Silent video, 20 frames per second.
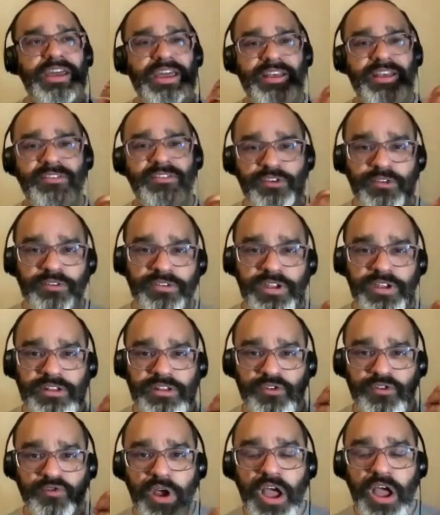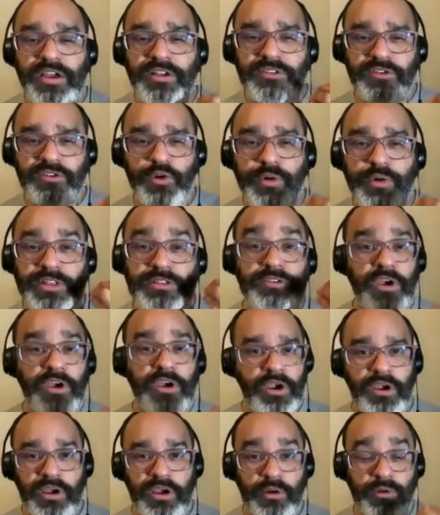is used in a derogatory
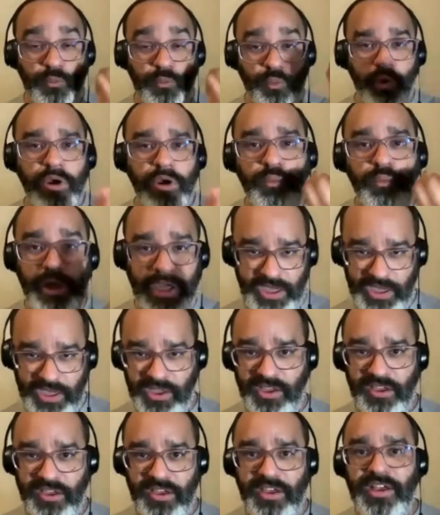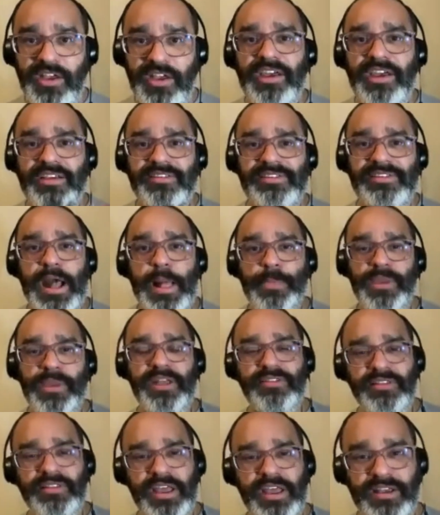term way. It's not
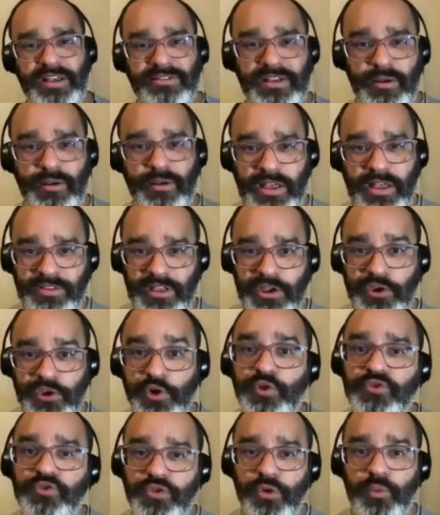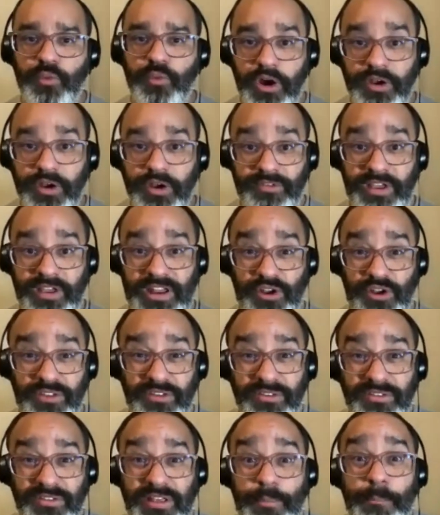meant like as a neutral word. You're saying, no, this
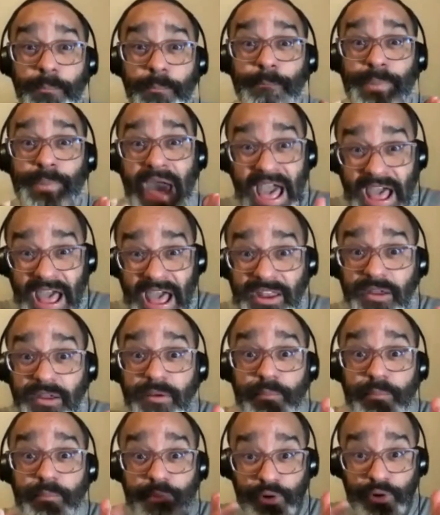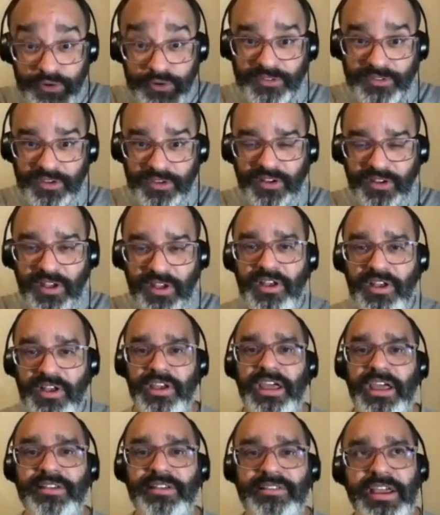is a bad person.
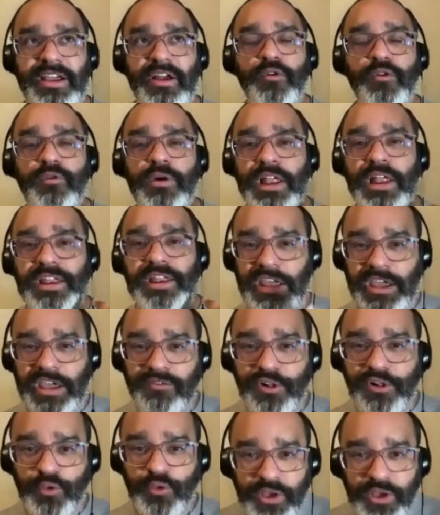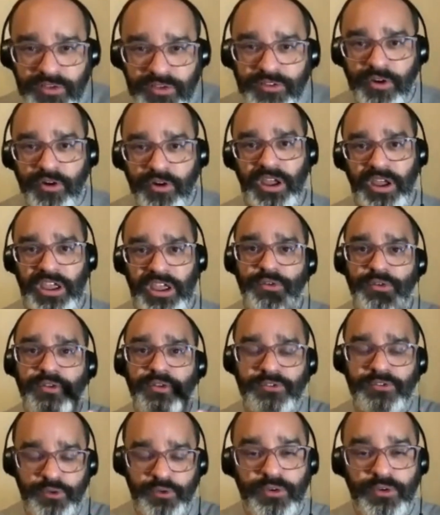It's like an evil wizard or an evil
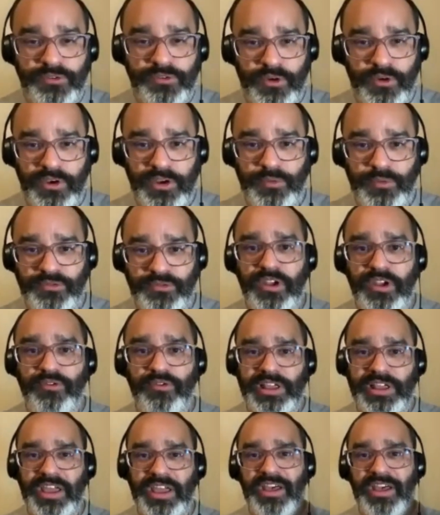sorcerer. He was trying to really